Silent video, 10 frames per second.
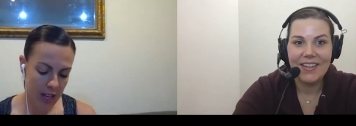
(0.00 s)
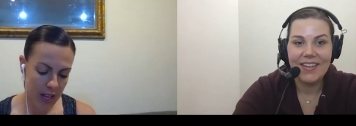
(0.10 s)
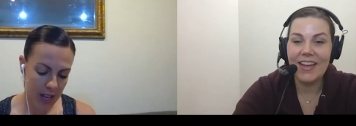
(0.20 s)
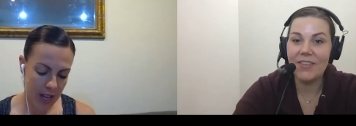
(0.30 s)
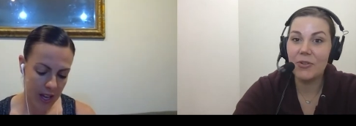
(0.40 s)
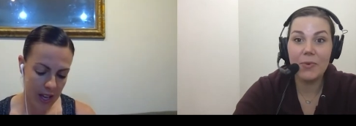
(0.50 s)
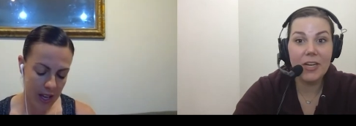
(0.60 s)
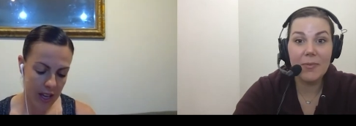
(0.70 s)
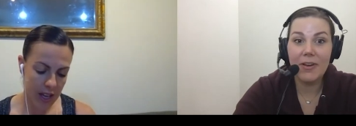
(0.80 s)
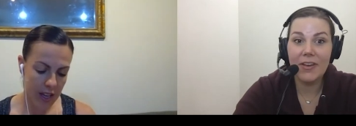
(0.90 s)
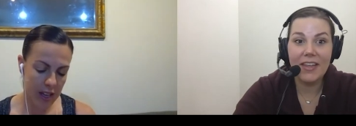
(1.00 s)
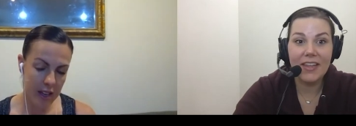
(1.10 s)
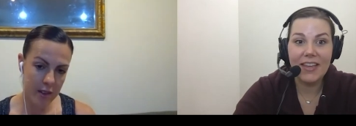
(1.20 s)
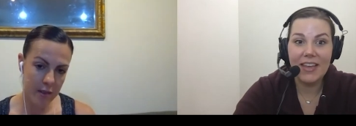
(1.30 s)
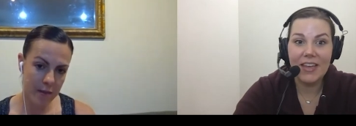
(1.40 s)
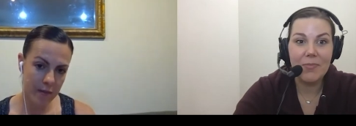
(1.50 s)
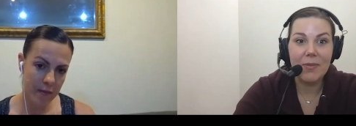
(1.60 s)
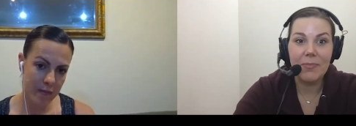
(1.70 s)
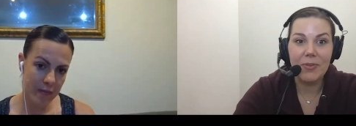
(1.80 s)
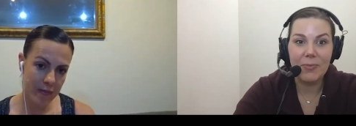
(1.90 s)
Speaker 1: never worry about alienating
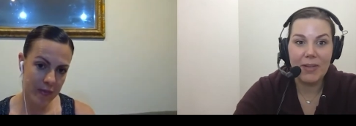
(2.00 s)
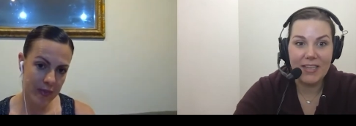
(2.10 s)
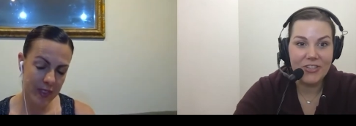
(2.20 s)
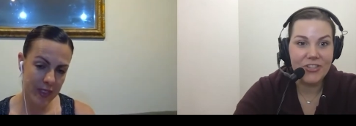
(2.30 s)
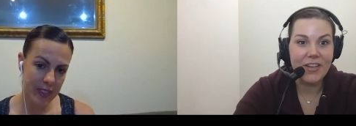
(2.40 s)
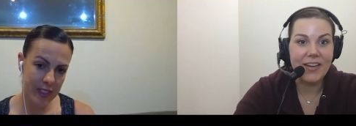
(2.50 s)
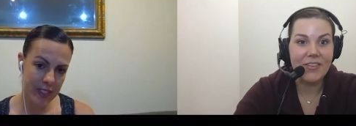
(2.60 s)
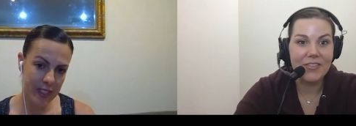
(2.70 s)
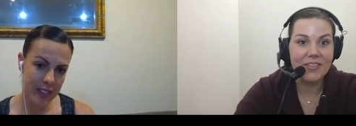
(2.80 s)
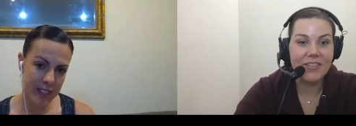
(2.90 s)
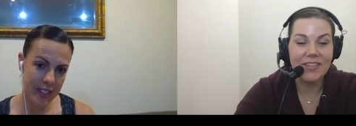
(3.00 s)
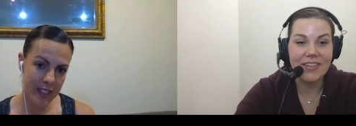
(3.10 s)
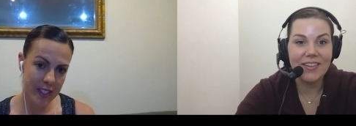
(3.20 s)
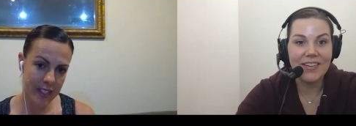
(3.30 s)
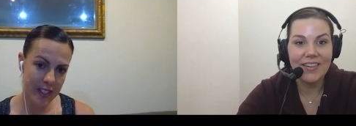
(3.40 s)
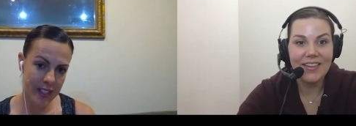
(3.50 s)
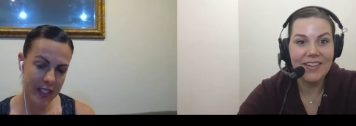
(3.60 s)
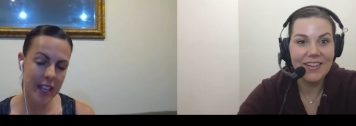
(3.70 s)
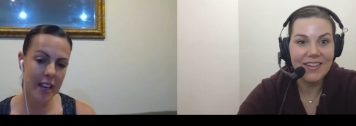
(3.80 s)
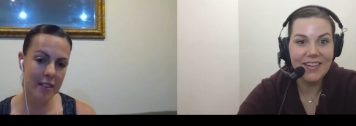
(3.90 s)
people by niching down.
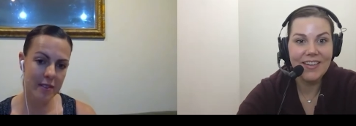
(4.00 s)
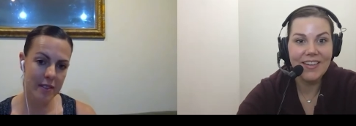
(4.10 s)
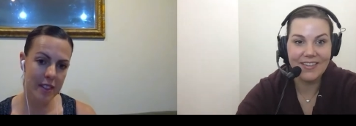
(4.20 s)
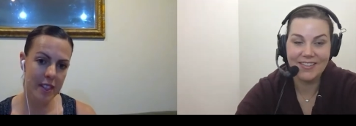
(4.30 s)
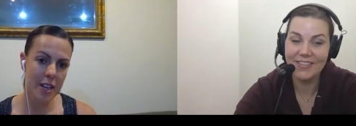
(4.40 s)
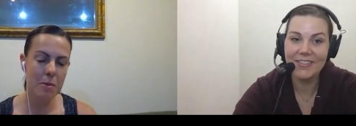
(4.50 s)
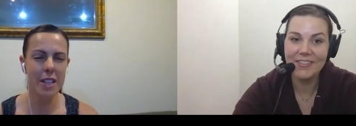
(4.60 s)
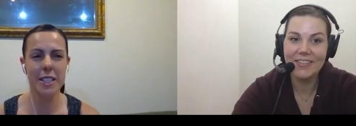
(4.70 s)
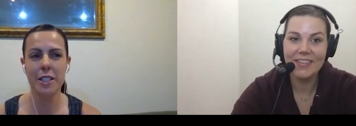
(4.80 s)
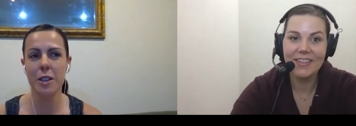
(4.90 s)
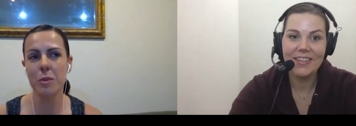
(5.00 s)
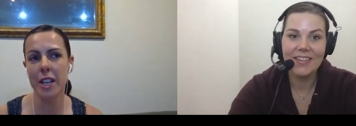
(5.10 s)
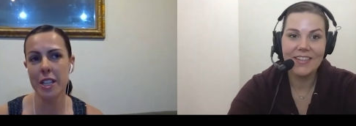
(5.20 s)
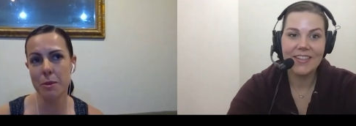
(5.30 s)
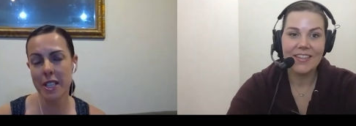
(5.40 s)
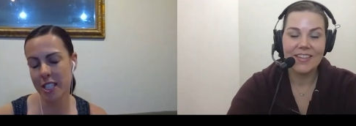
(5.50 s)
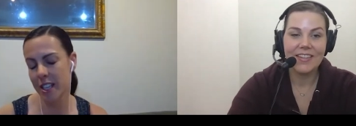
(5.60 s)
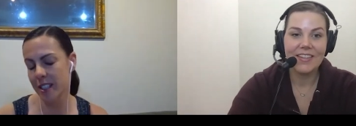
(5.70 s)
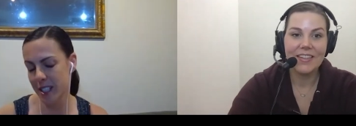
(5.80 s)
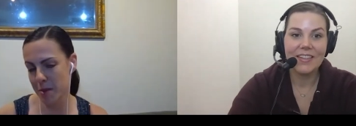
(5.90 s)
Yeah. Because I don't want it to
Speaker 2: be
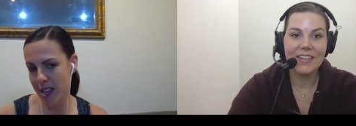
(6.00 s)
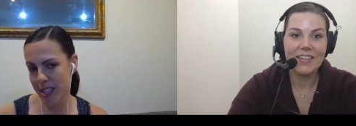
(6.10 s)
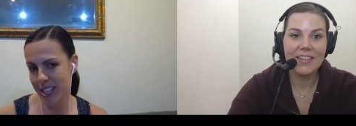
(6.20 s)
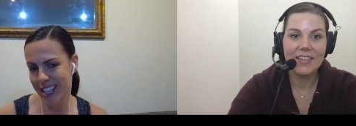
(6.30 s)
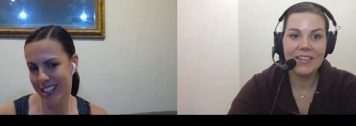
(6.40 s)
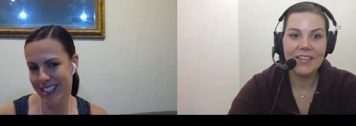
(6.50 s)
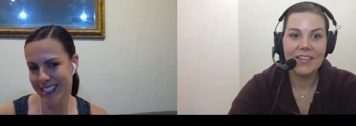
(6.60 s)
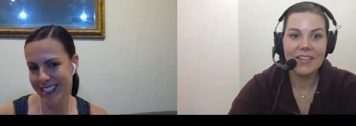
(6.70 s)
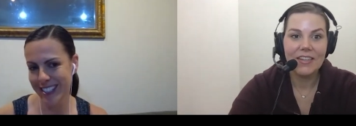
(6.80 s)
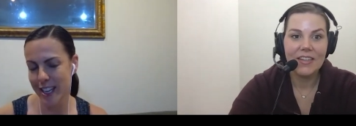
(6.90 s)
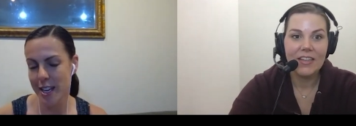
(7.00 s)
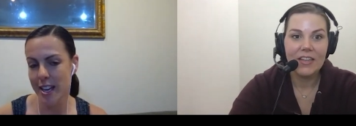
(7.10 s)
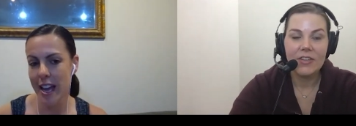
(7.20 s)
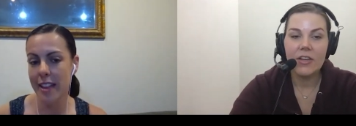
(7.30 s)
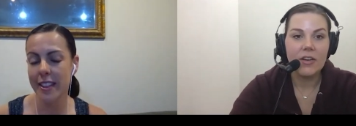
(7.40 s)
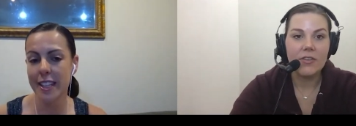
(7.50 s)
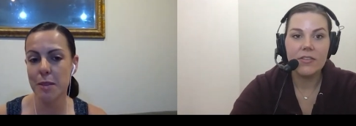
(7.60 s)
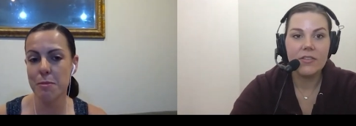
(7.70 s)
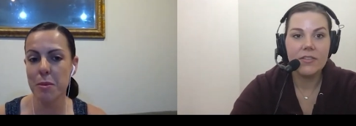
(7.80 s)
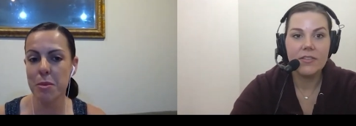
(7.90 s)
just about that either. And no. like the
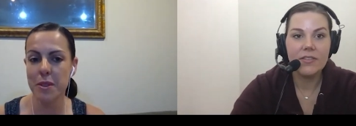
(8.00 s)
people